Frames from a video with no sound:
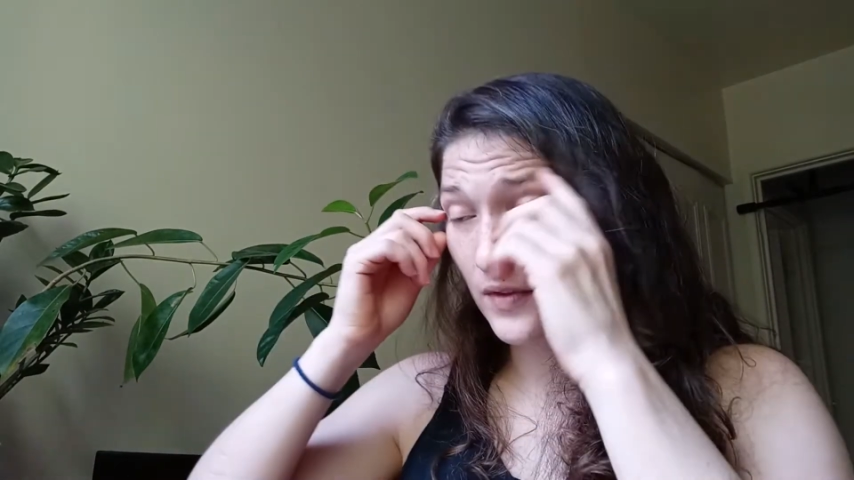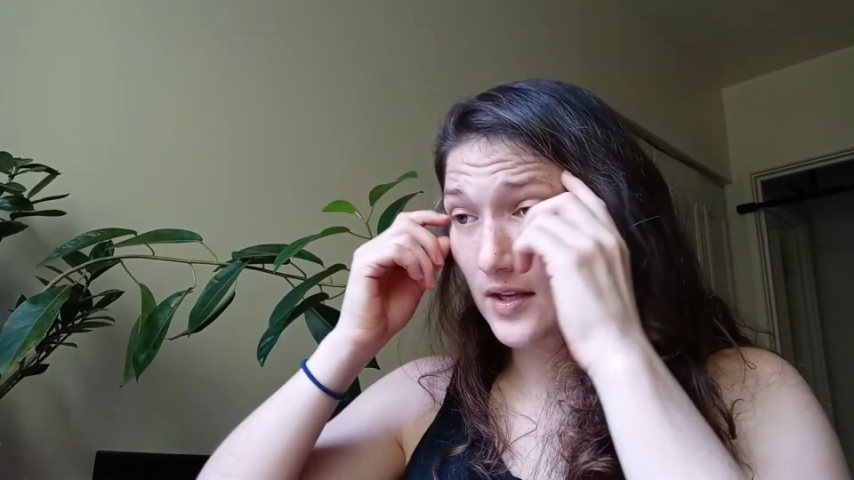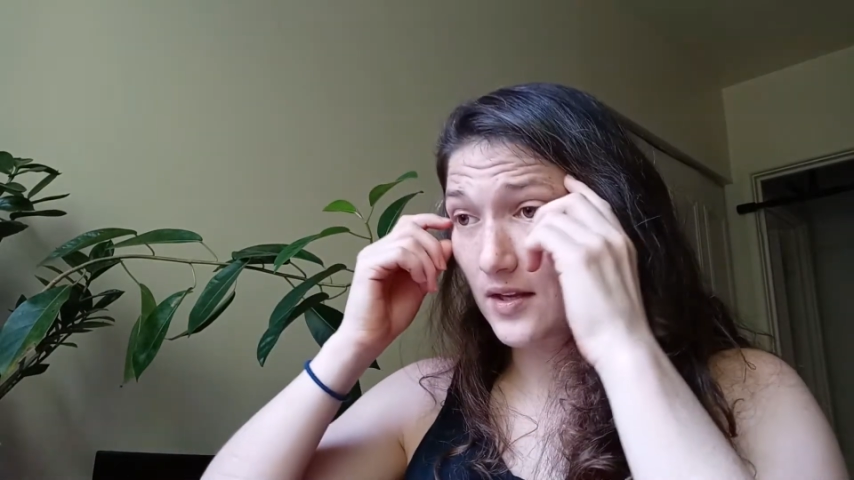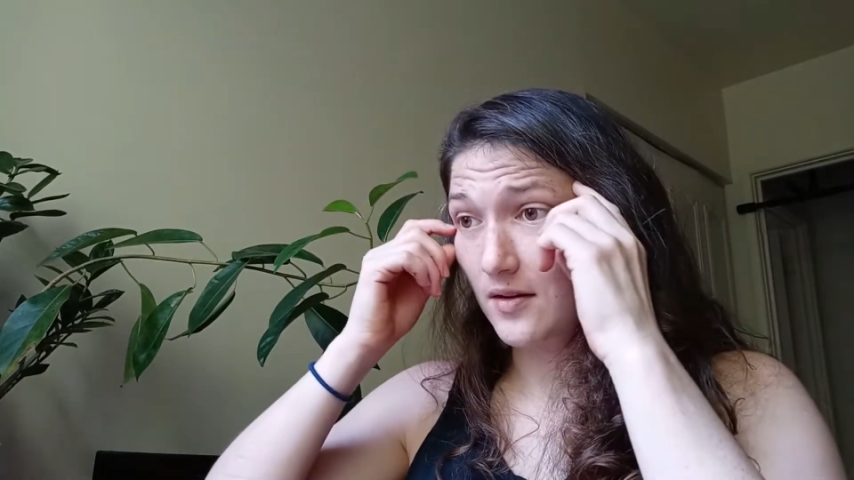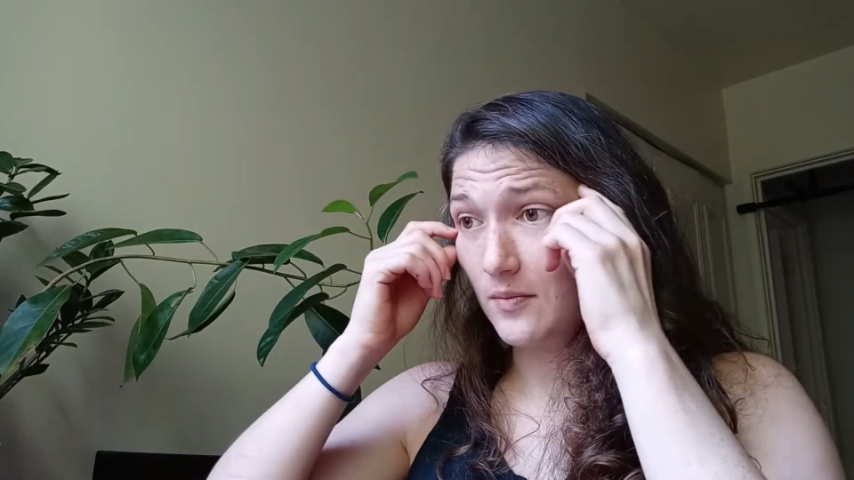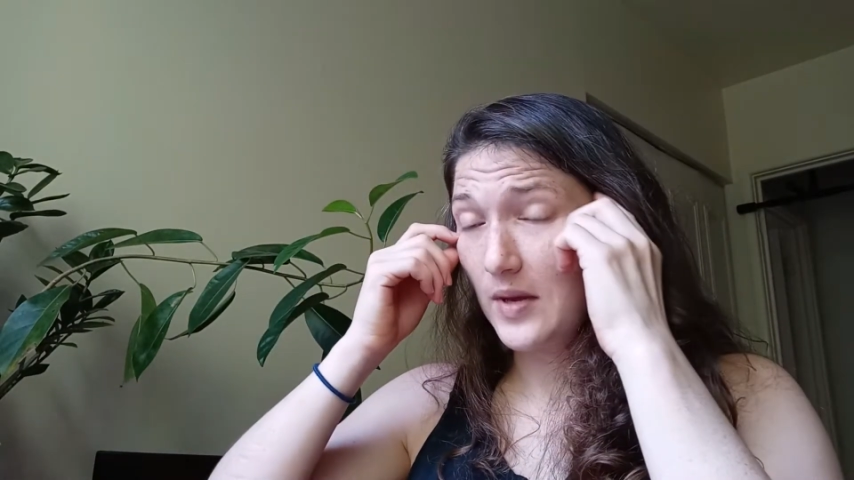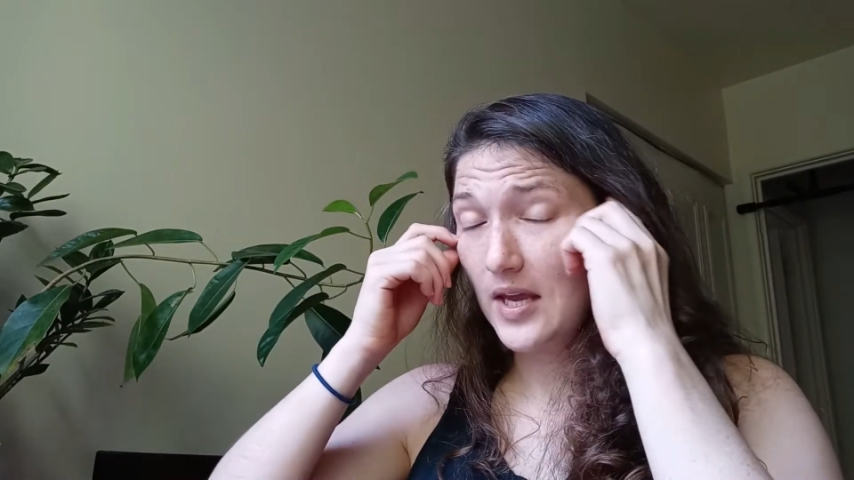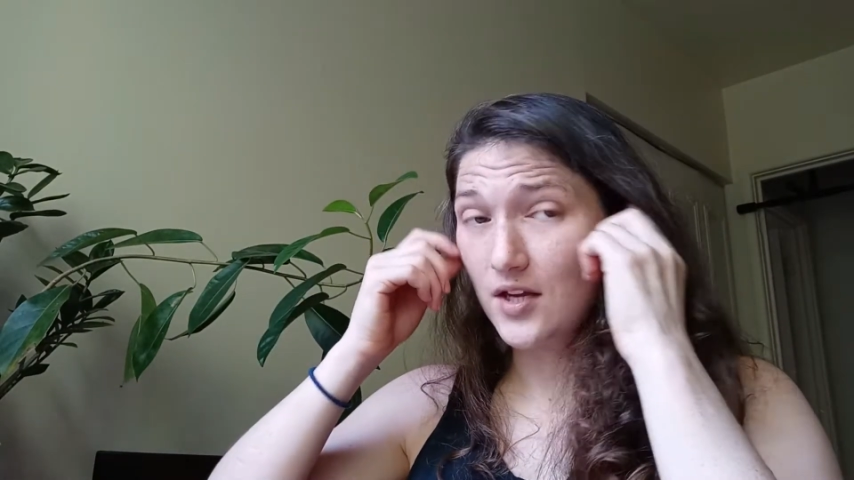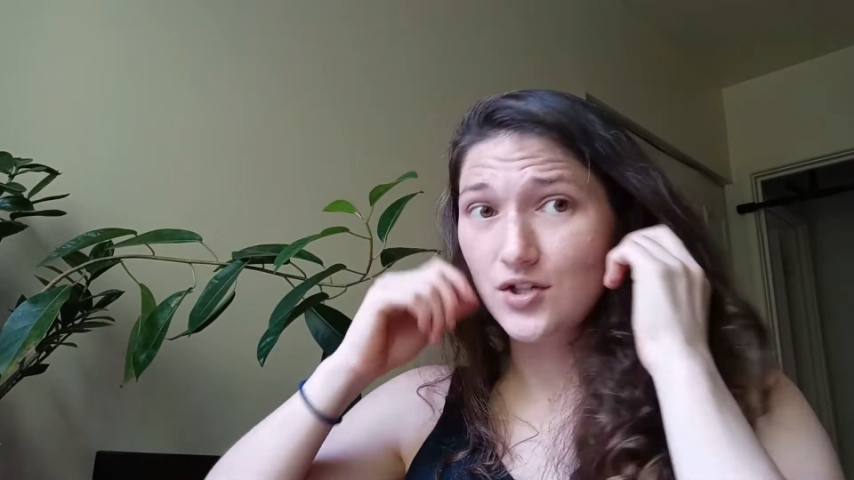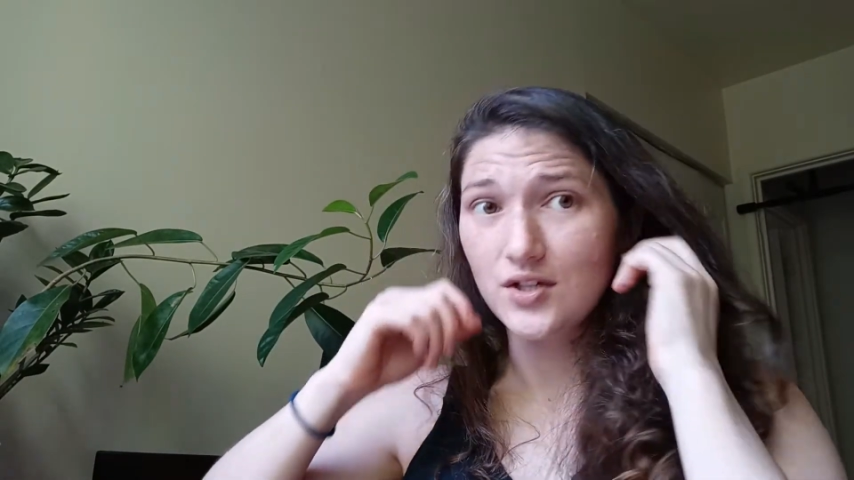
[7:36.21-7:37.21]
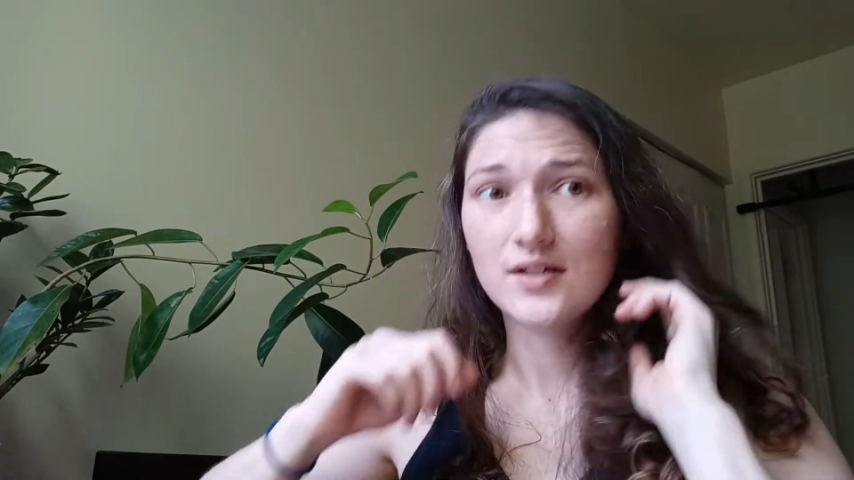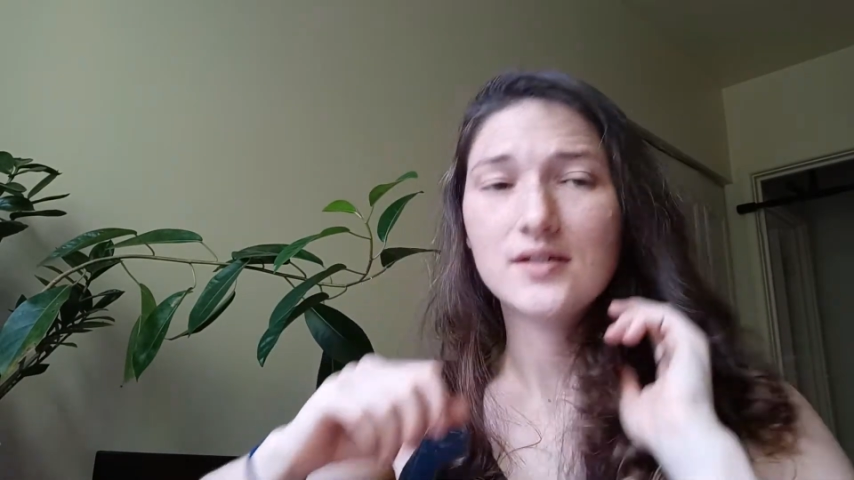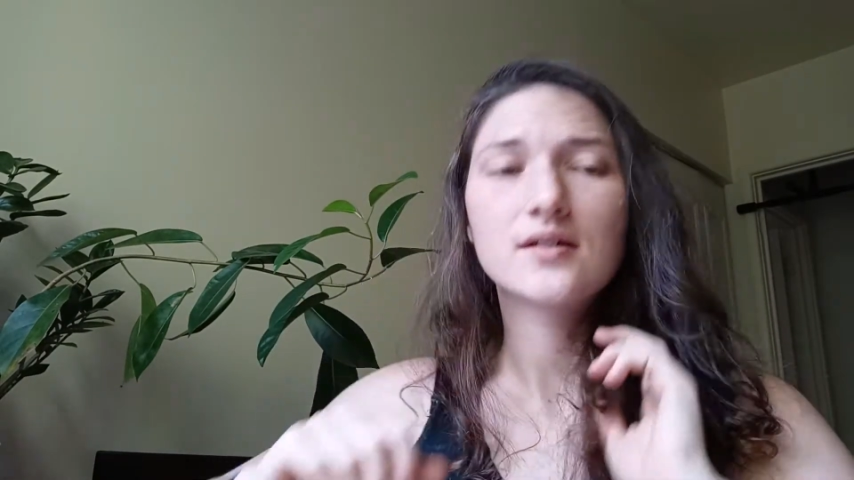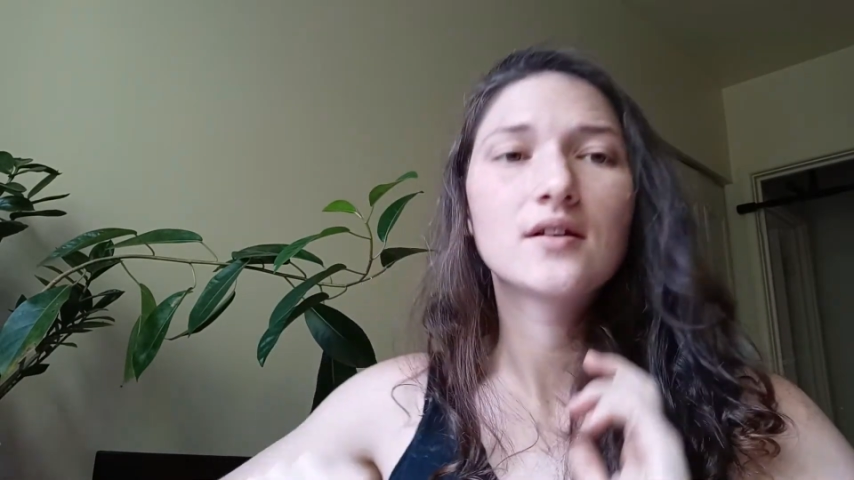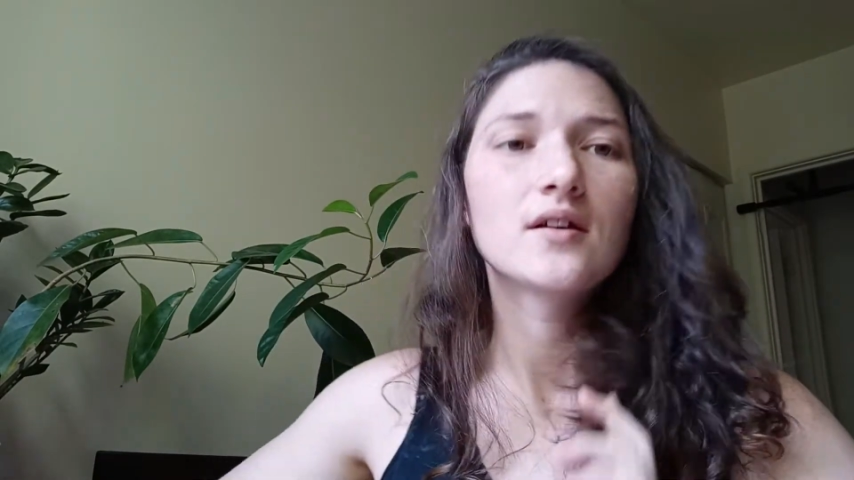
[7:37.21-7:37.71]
the pages,